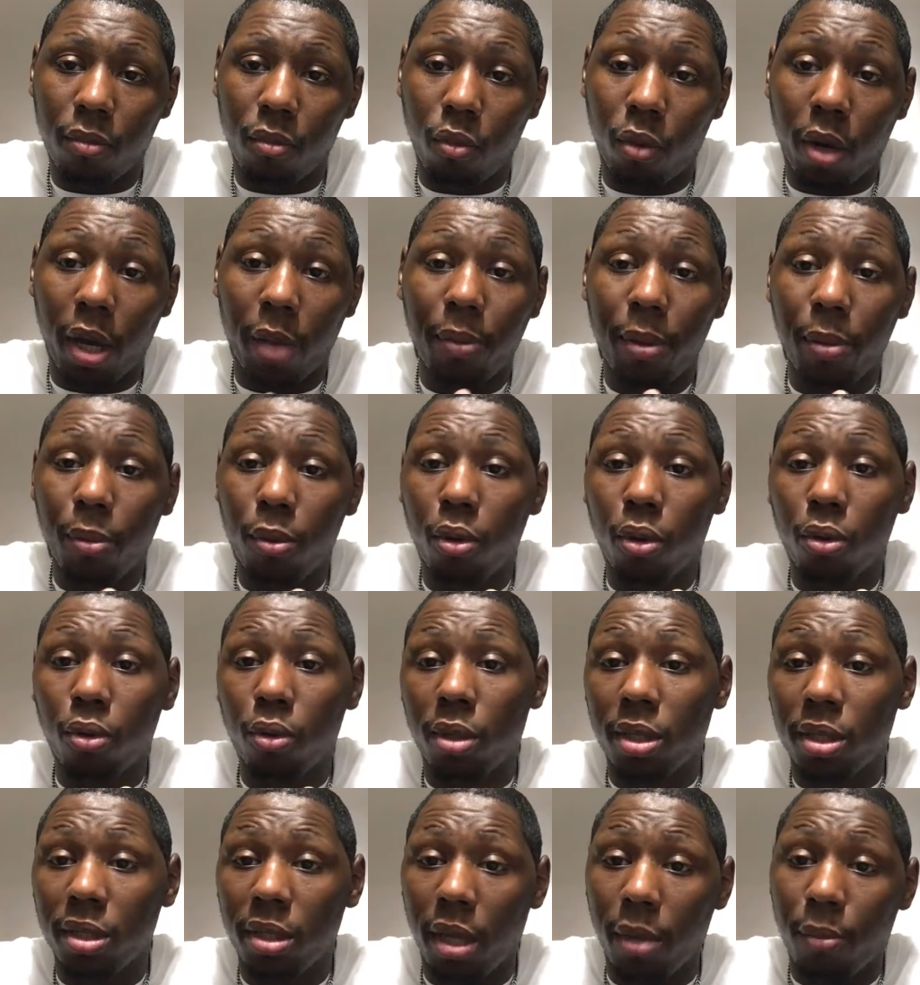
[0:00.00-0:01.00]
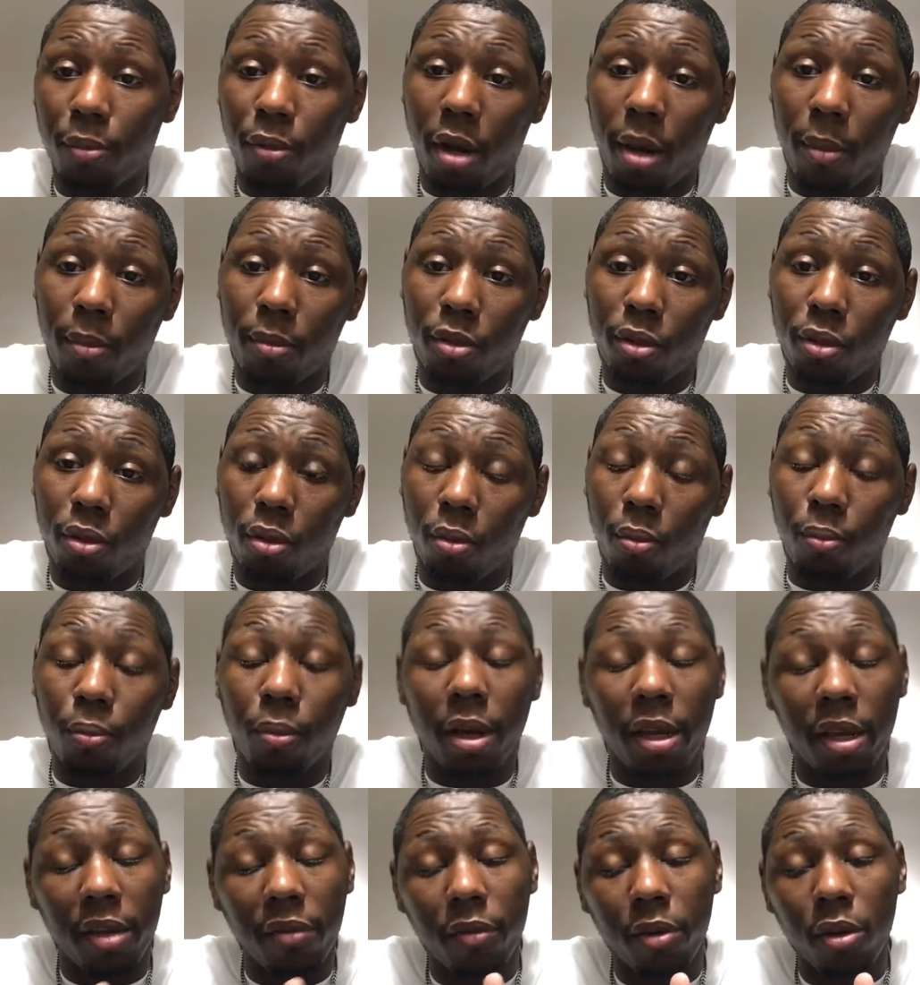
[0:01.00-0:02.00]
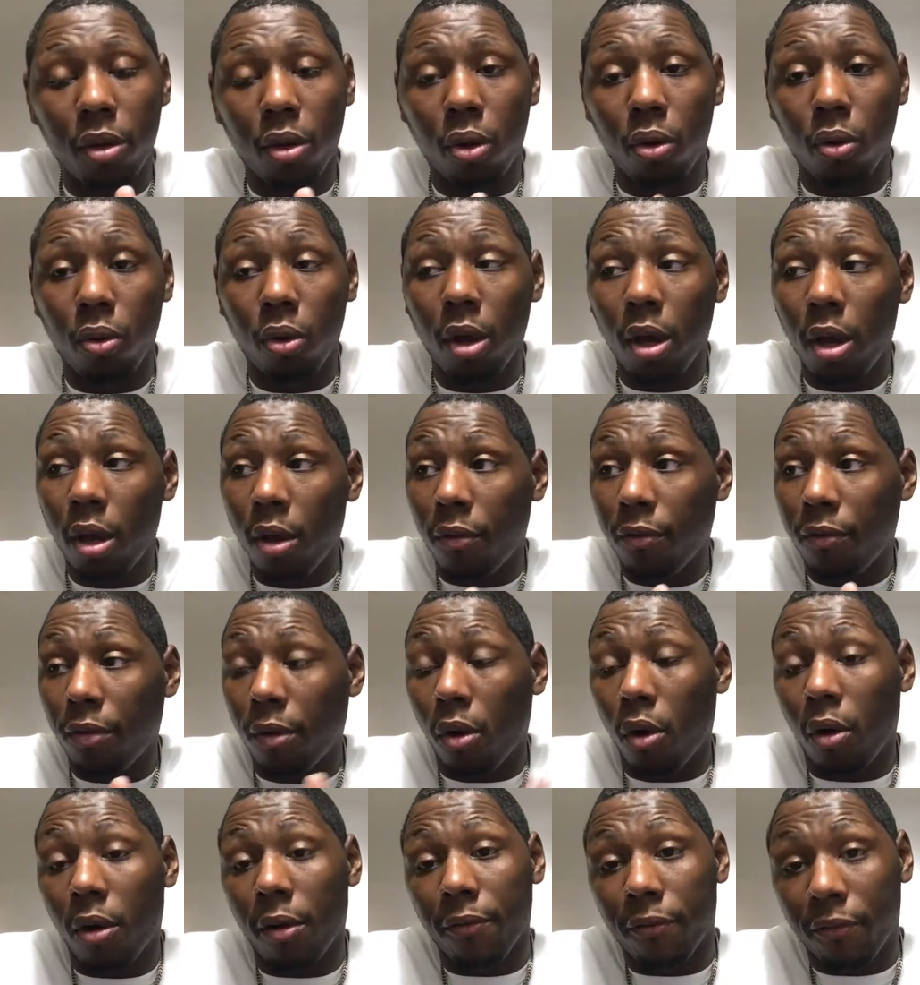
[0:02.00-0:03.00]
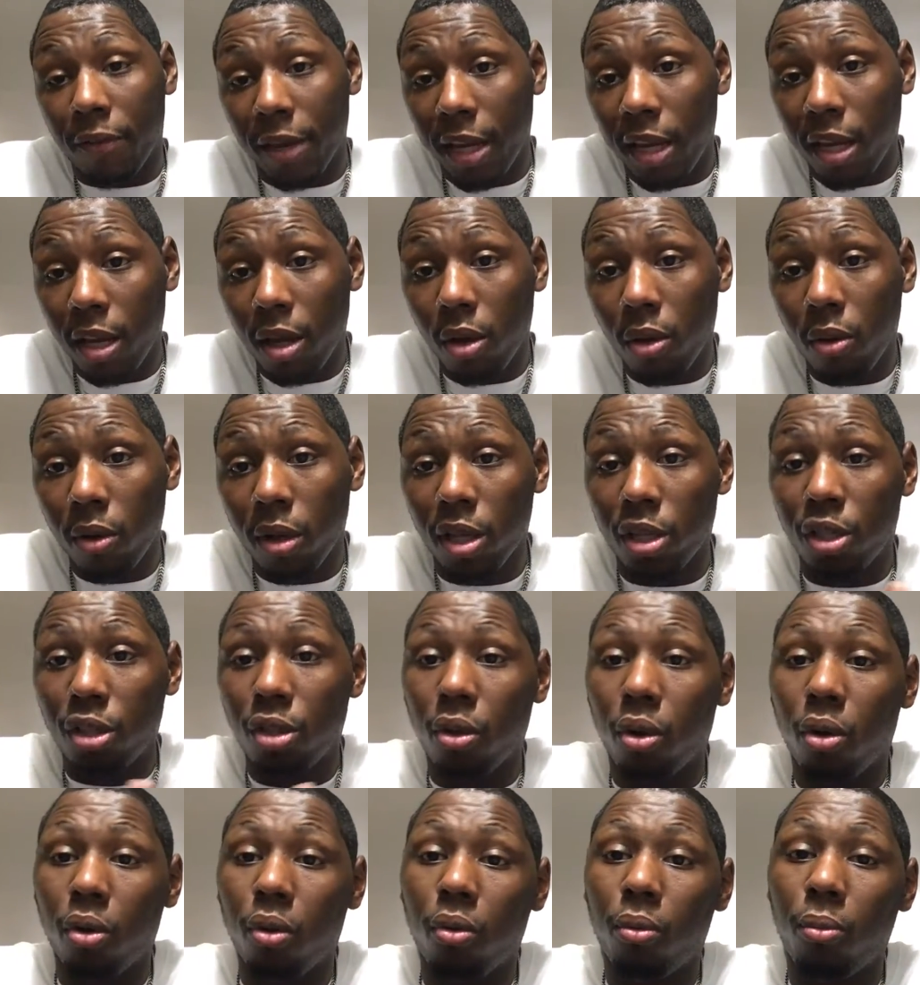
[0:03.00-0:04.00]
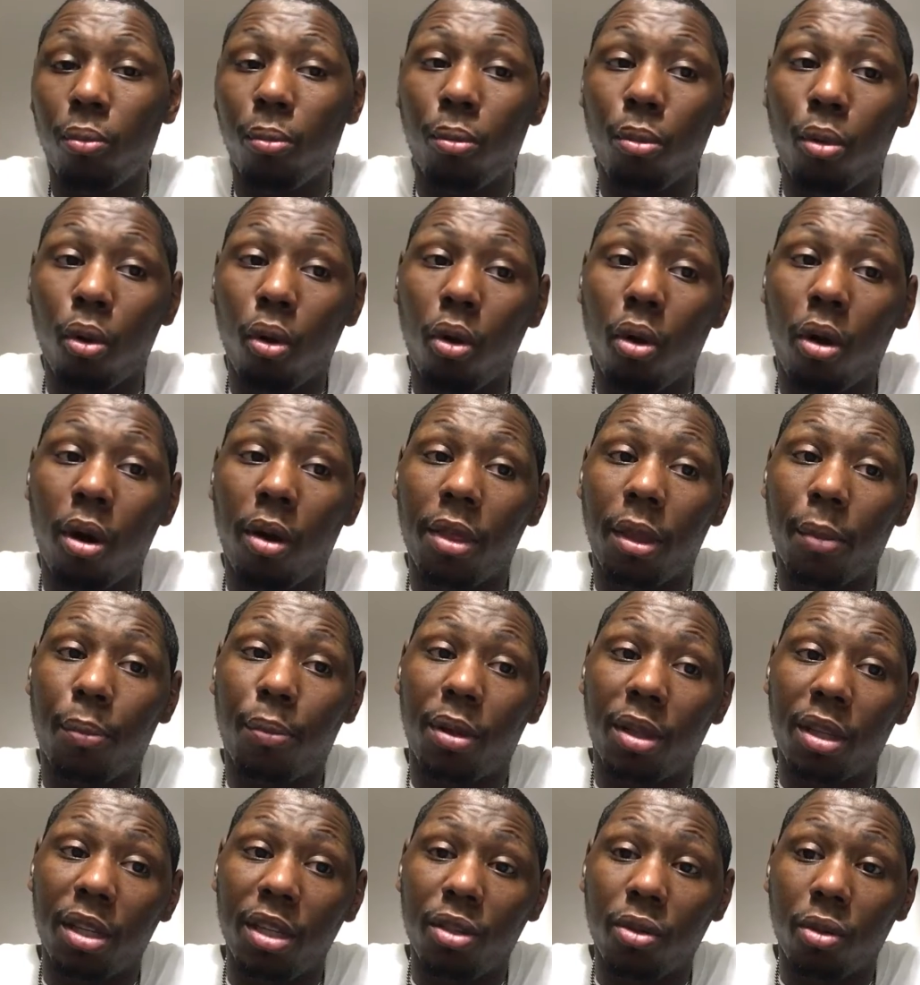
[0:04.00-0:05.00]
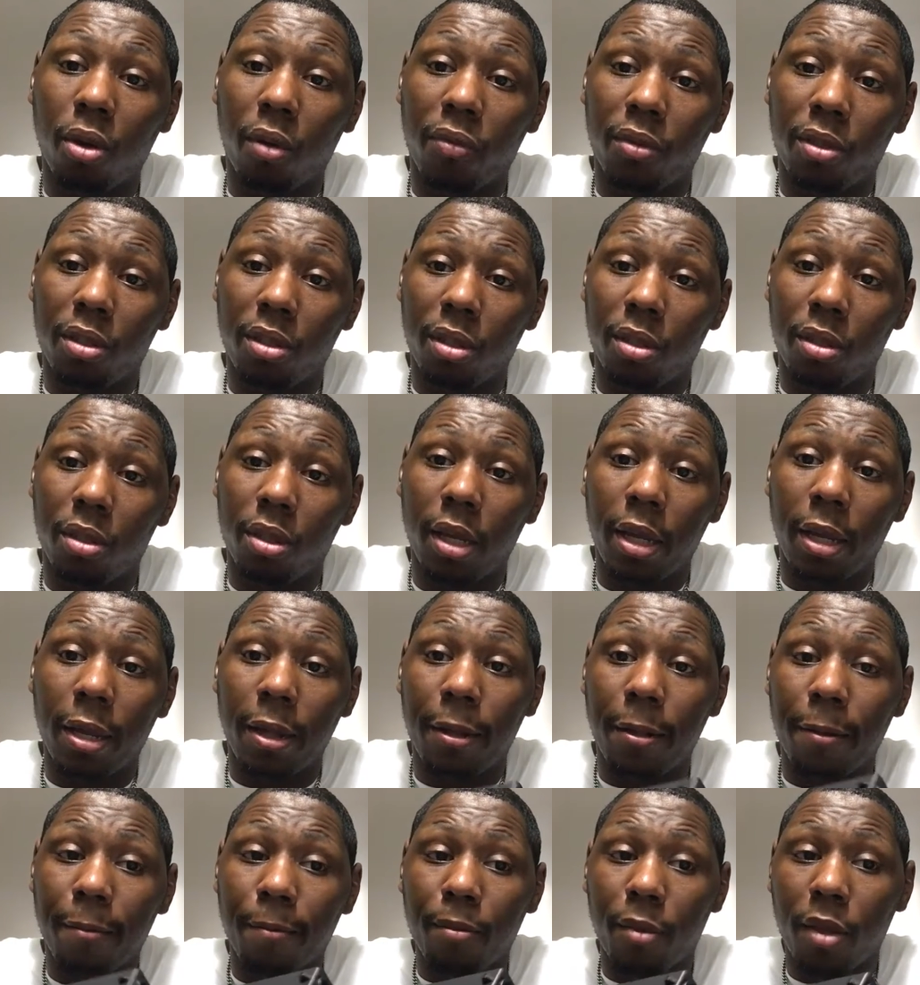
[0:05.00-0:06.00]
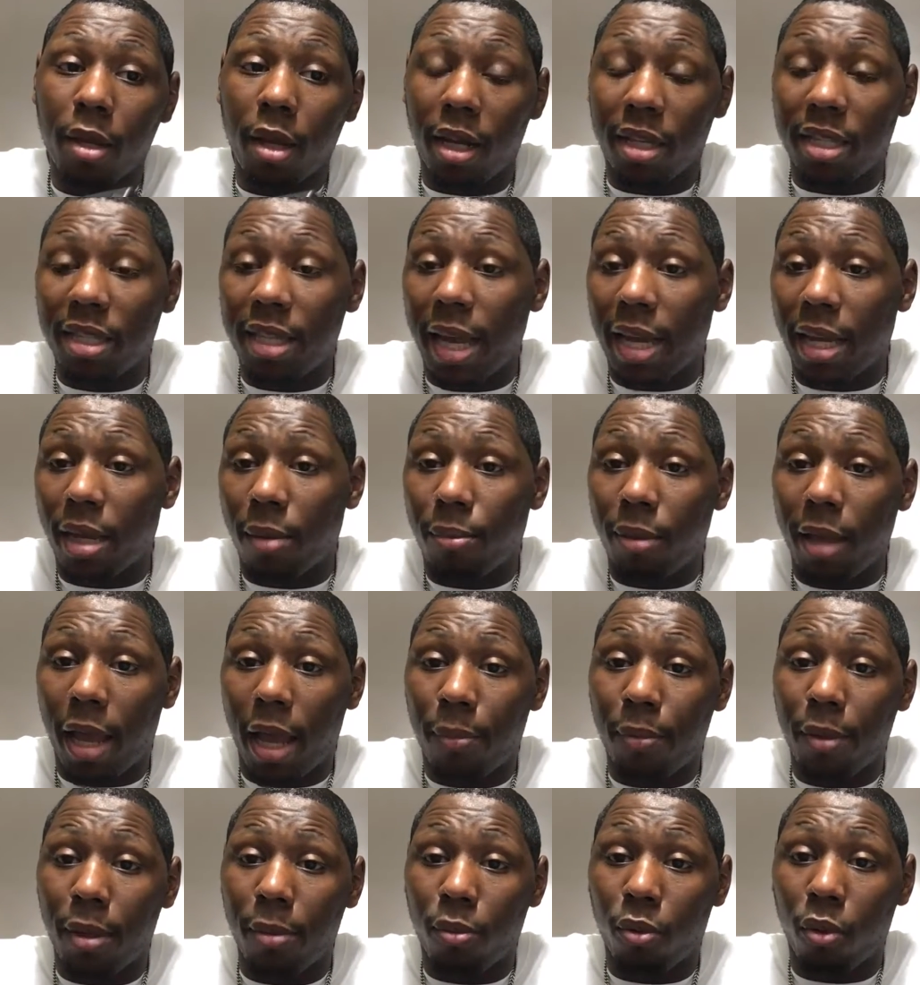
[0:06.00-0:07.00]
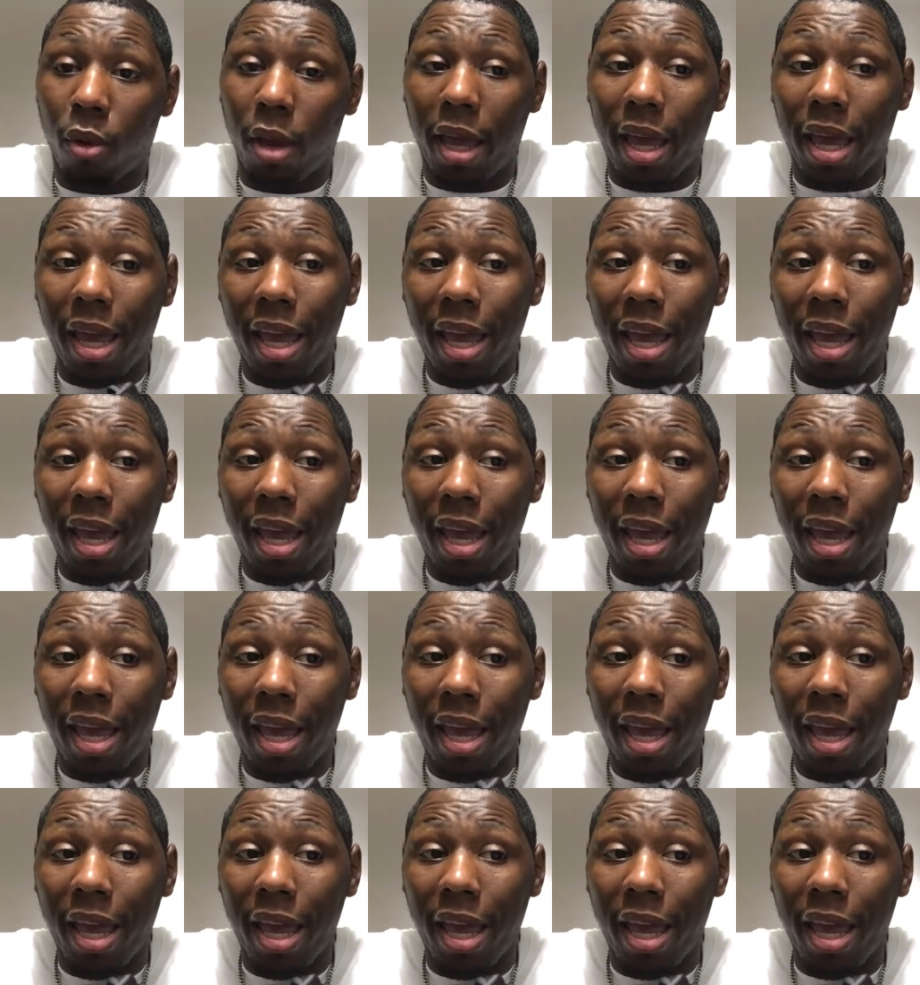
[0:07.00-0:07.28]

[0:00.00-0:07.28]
White people go through the same problems too. But even though on video it showed more of the police officers attacking black people.